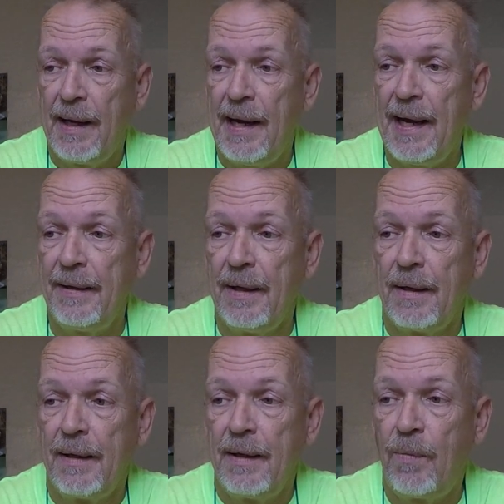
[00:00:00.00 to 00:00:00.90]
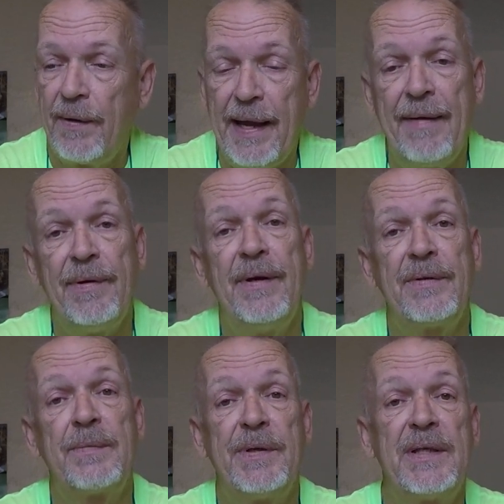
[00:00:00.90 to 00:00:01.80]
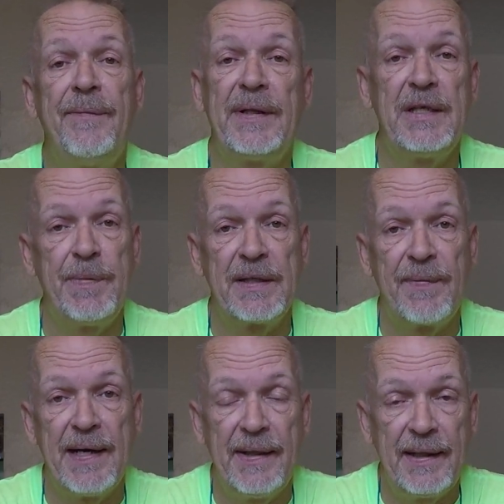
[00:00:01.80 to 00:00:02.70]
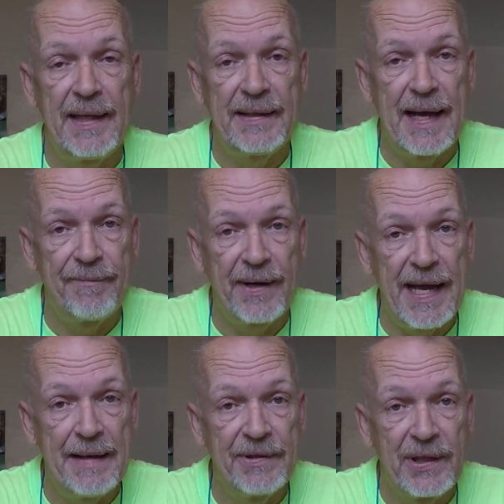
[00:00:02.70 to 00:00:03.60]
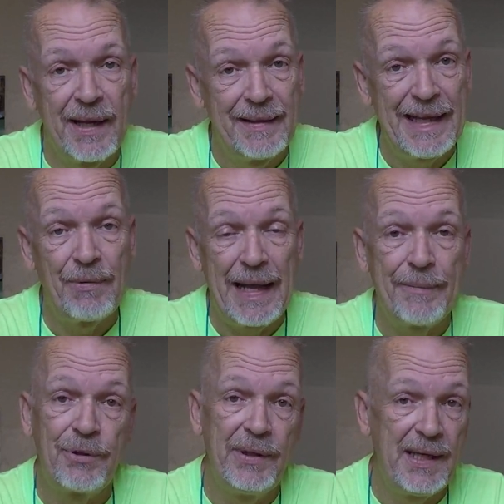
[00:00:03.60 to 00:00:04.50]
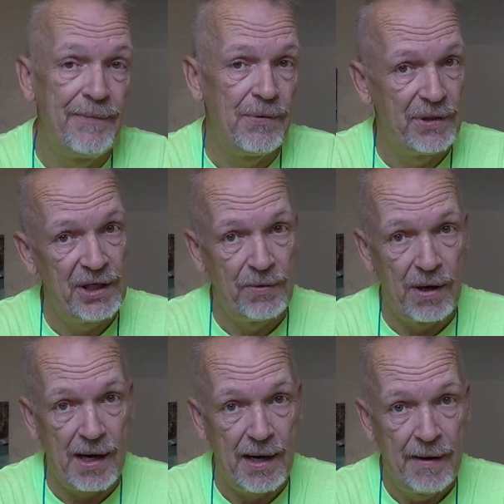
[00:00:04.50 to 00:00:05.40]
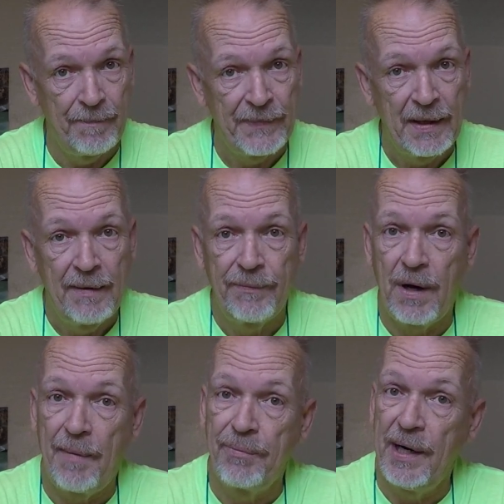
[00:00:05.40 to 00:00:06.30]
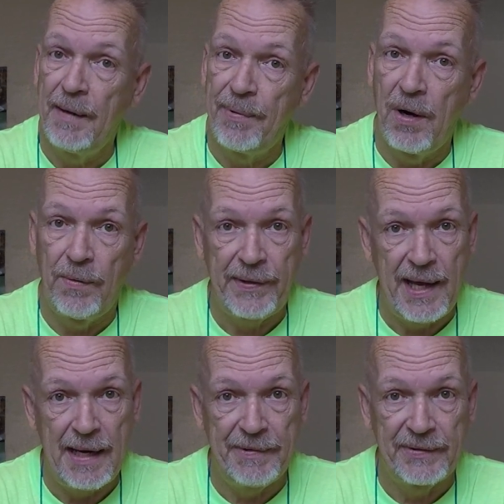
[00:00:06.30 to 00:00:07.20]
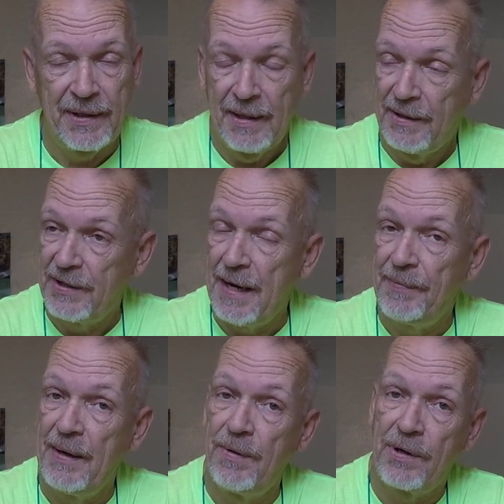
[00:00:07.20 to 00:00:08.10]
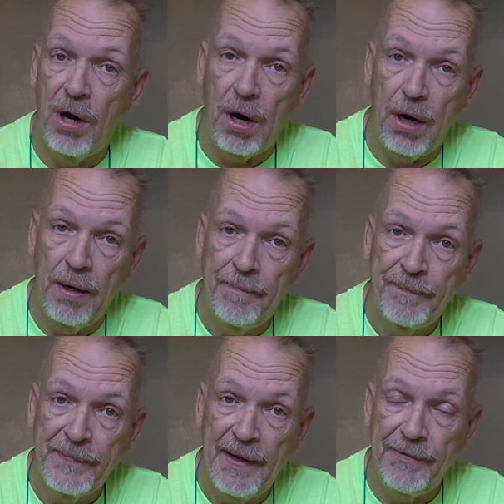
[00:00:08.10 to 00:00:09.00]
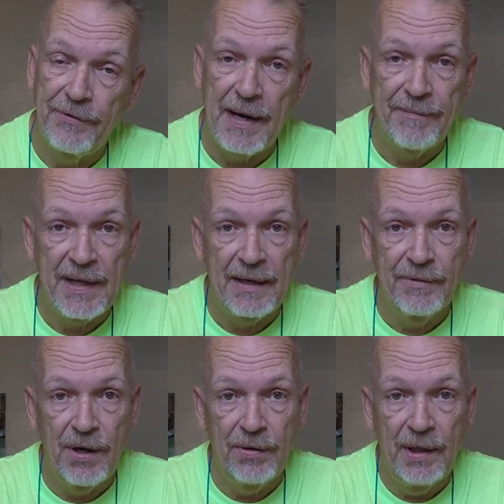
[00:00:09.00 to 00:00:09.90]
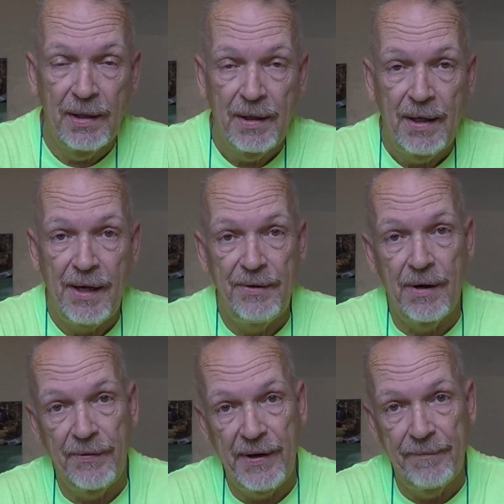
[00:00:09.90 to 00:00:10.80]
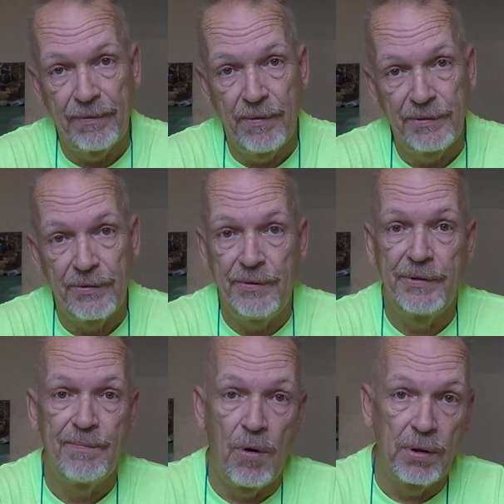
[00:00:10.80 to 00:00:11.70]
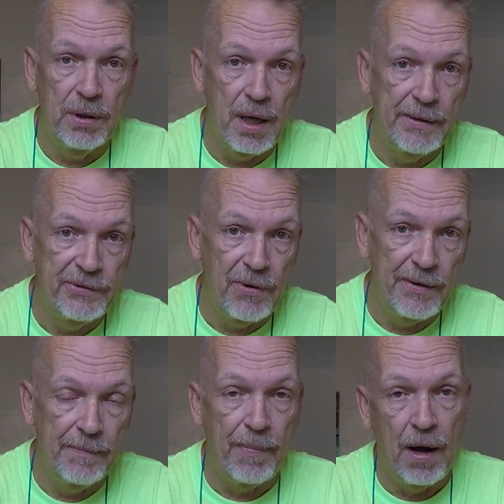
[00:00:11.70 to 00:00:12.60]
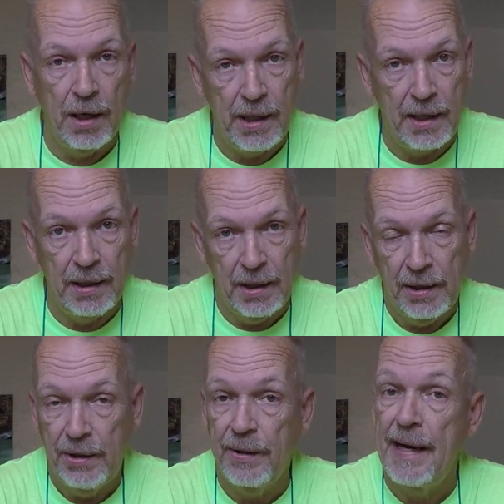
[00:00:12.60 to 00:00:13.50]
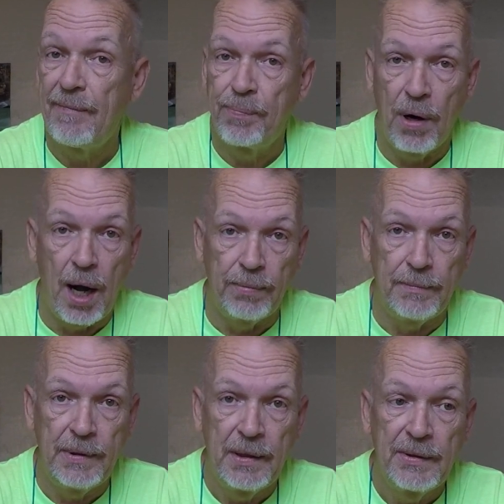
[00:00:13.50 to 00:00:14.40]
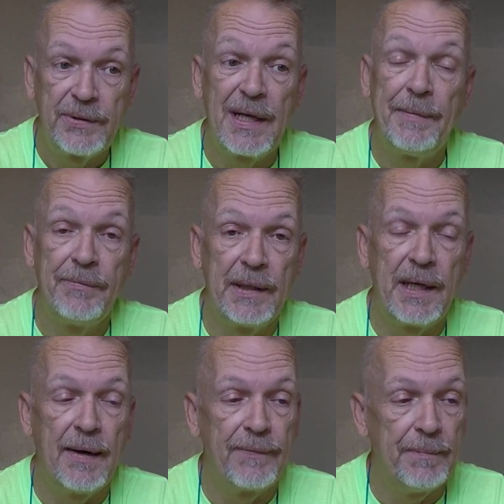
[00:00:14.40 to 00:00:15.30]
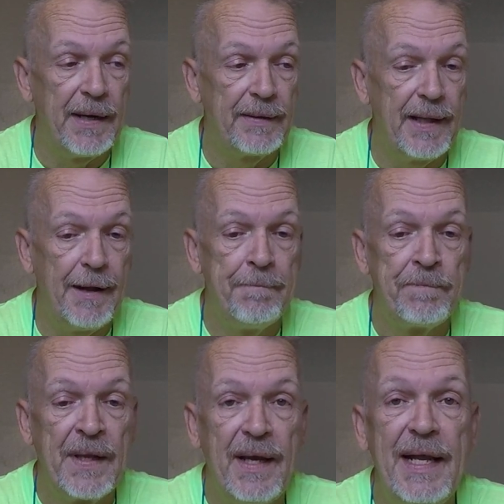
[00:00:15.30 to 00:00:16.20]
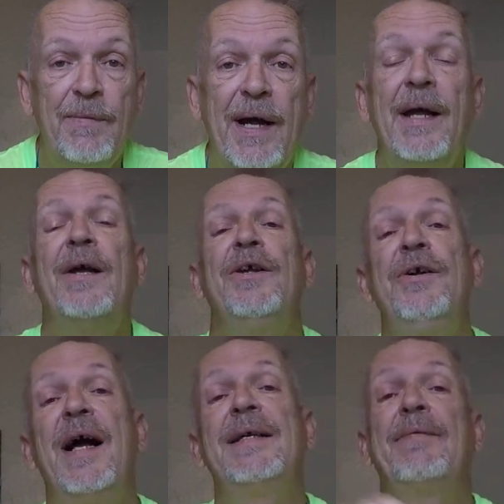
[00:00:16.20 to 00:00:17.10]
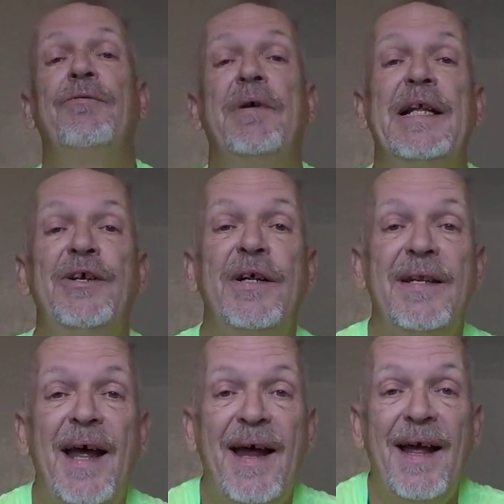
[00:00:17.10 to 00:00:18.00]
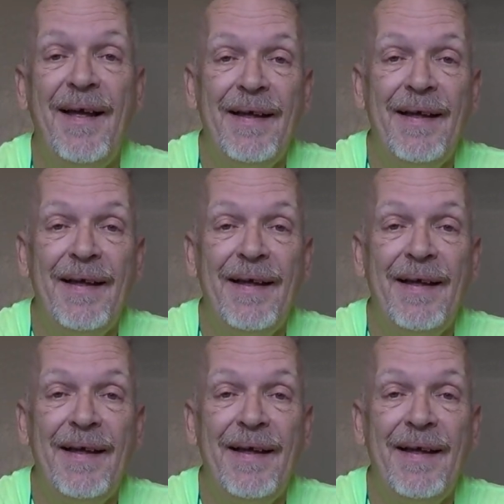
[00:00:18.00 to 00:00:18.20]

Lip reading: And while they haven't specifically specified anything like that for cannabis, they will absolutely give you a DUI for operating a boat with cannabis. Same thing with a car. If you're driving down the road and you're under the influence, or you're smoking on a joint or bong hitting, you're going to have a problem. So you got to be really careful about that. Anyway, you guys have a really good day.